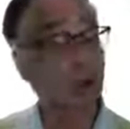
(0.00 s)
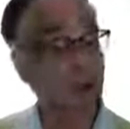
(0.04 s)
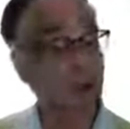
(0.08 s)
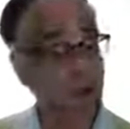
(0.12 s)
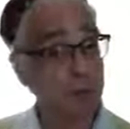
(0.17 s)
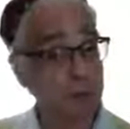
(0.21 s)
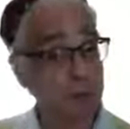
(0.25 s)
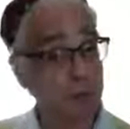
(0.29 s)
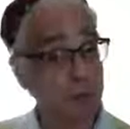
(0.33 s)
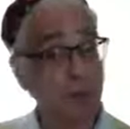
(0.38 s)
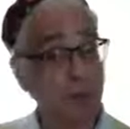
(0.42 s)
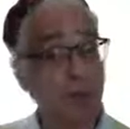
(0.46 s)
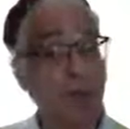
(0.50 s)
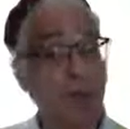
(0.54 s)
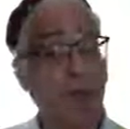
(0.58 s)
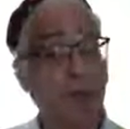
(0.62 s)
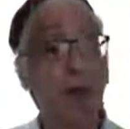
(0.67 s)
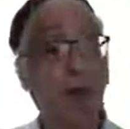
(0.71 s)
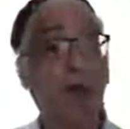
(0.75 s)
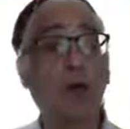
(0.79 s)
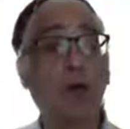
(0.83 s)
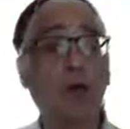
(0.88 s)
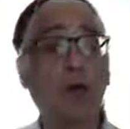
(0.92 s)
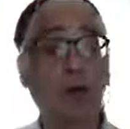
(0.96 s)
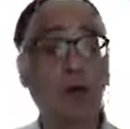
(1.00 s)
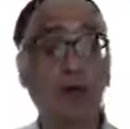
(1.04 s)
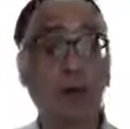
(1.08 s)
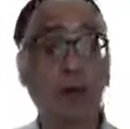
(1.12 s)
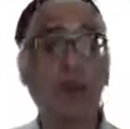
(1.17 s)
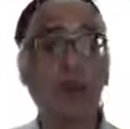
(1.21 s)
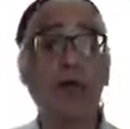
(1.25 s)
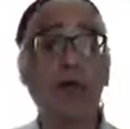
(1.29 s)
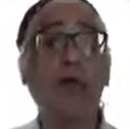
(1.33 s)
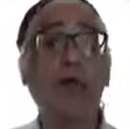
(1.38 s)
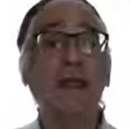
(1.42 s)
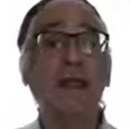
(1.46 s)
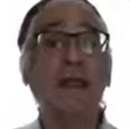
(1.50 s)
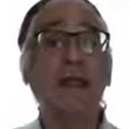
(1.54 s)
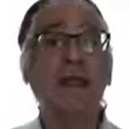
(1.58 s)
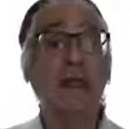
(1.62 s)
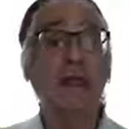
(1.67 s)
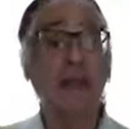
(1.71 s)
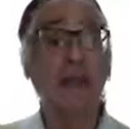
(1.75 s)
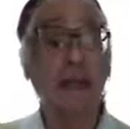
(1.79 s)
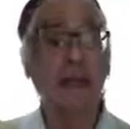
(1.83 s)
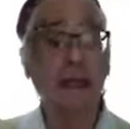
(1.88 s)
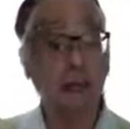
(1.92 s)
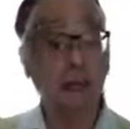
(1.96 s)
Very fair question. The
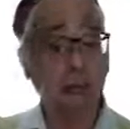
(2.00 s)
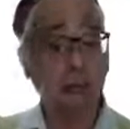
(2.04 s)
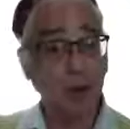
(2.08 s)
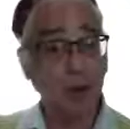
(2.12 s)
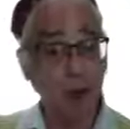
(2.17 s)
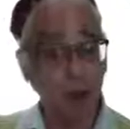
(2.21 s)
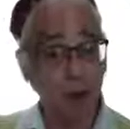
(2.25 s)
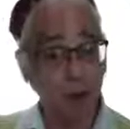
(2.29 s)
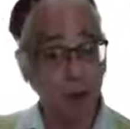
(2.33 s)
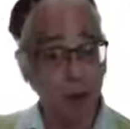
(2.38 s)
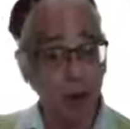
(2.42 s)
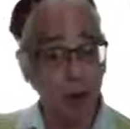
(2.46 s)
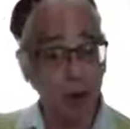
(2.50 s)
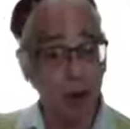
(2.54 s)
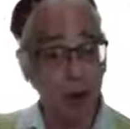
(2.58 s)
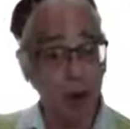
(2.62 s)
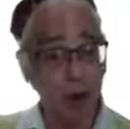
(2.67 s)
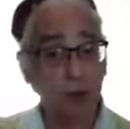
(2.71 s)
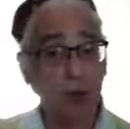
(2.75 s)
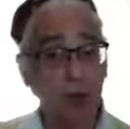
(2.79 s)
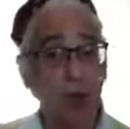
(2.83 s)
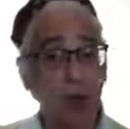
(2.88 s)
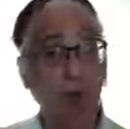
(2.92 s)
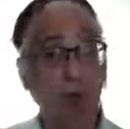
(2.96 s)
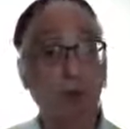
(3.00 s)
8 biomarker